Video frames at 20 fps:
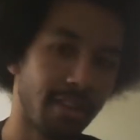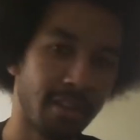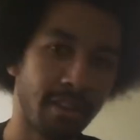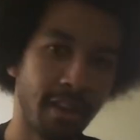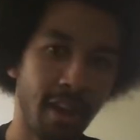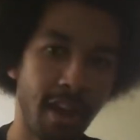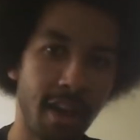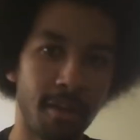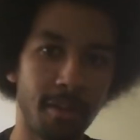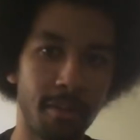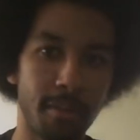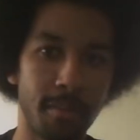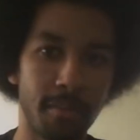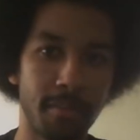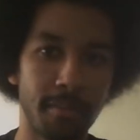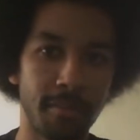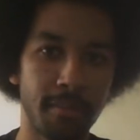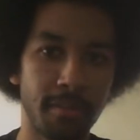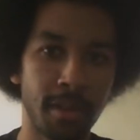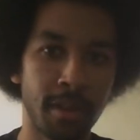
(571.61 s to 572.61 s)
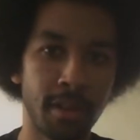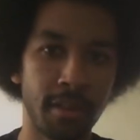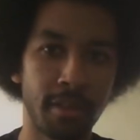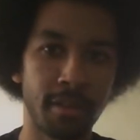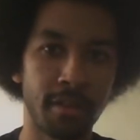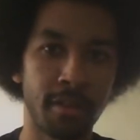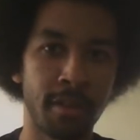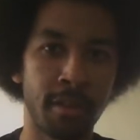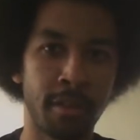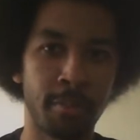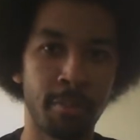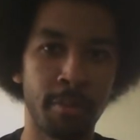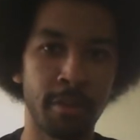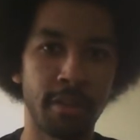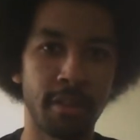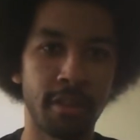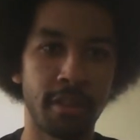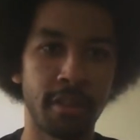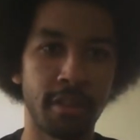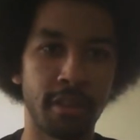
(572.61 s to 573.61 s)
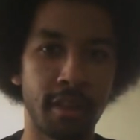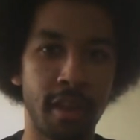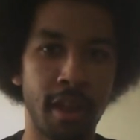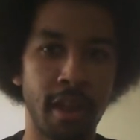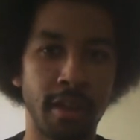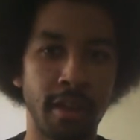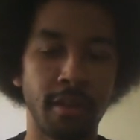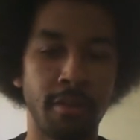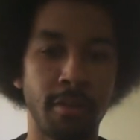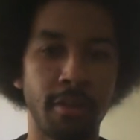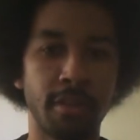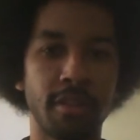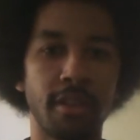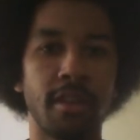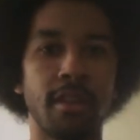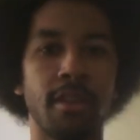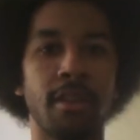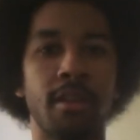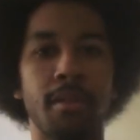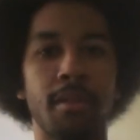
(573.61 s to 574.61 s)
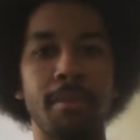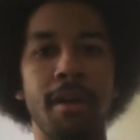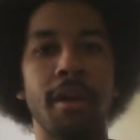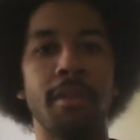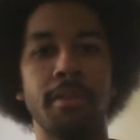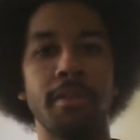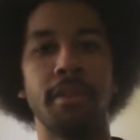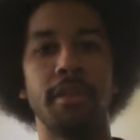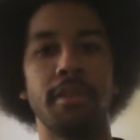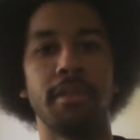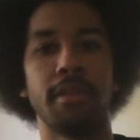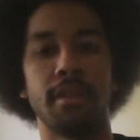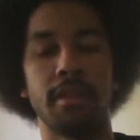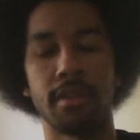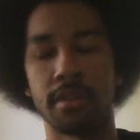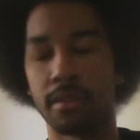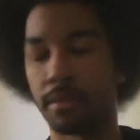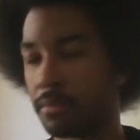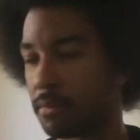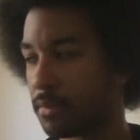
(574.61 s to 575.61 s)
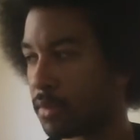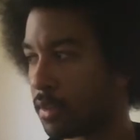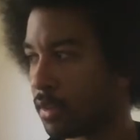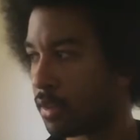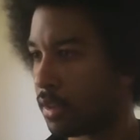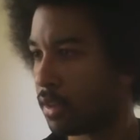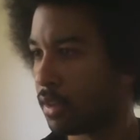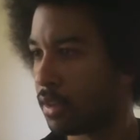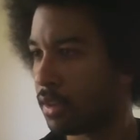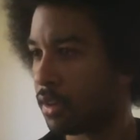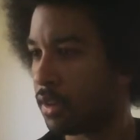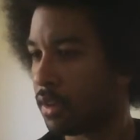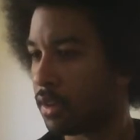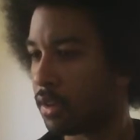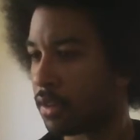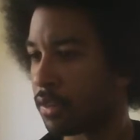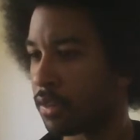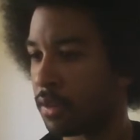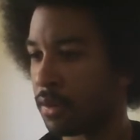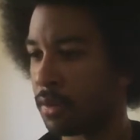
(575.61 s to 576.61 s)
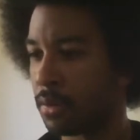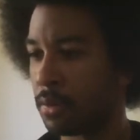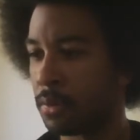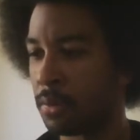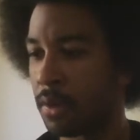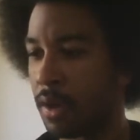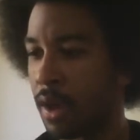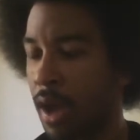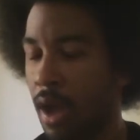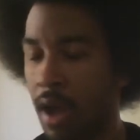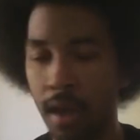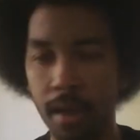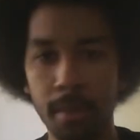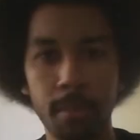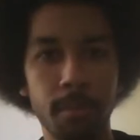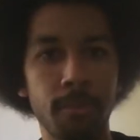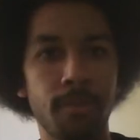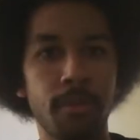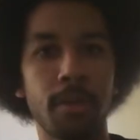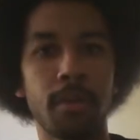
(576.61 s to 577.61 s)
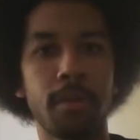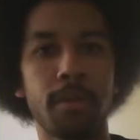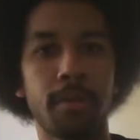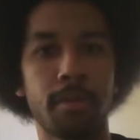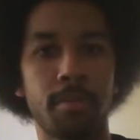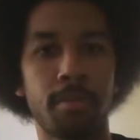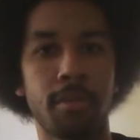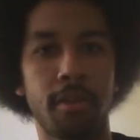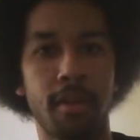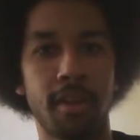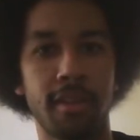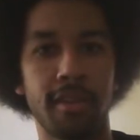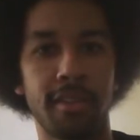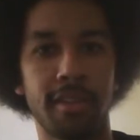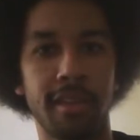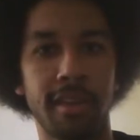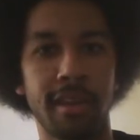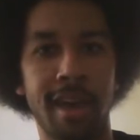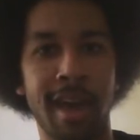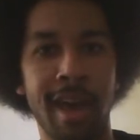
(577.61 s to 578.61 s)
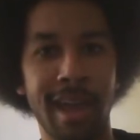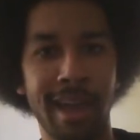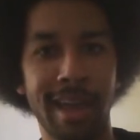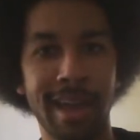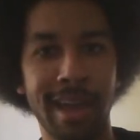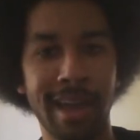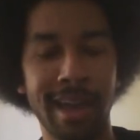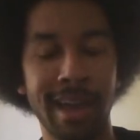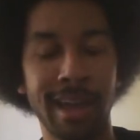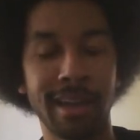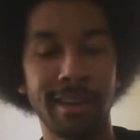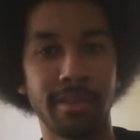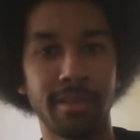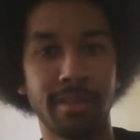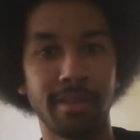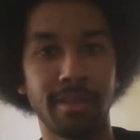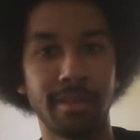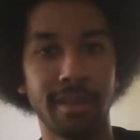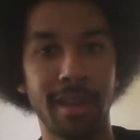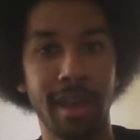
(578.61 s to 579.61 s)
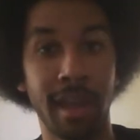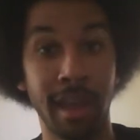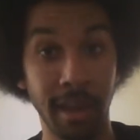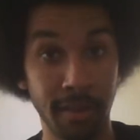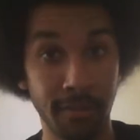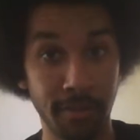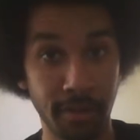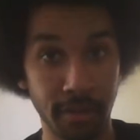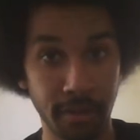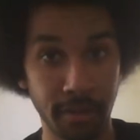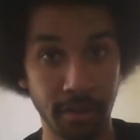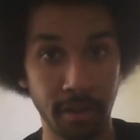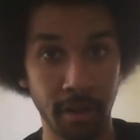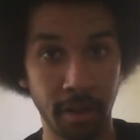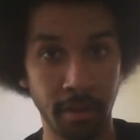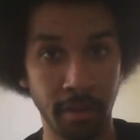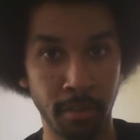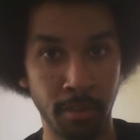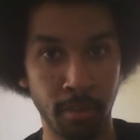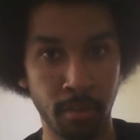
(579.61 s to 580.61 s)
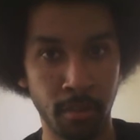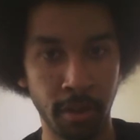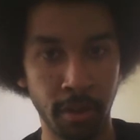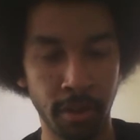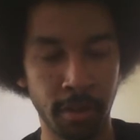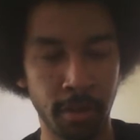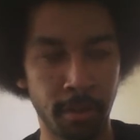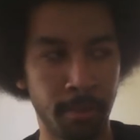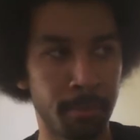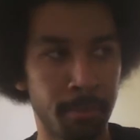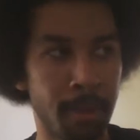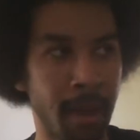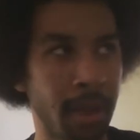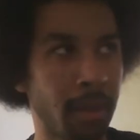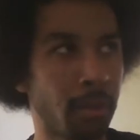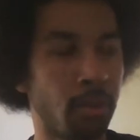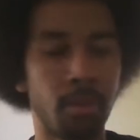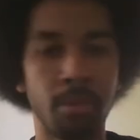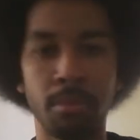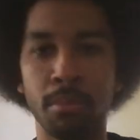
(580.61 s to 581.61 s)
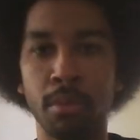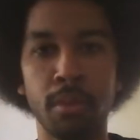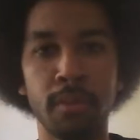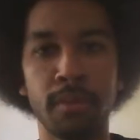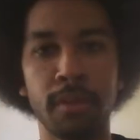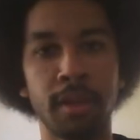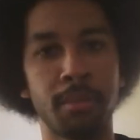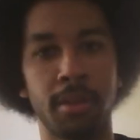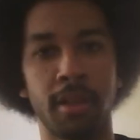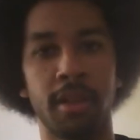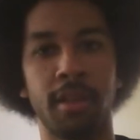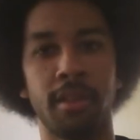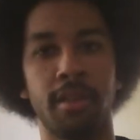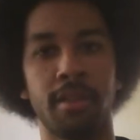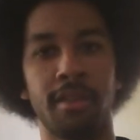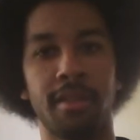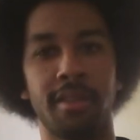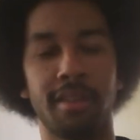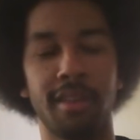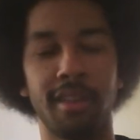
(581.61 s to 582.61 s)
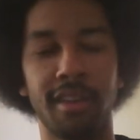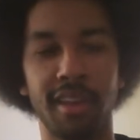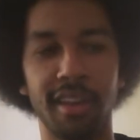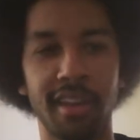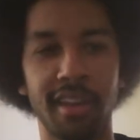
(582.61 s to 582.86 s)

Now, let's put this aside and let me tell you all about this season. So, I'm very surprised that I got any of this done with my whole moving places.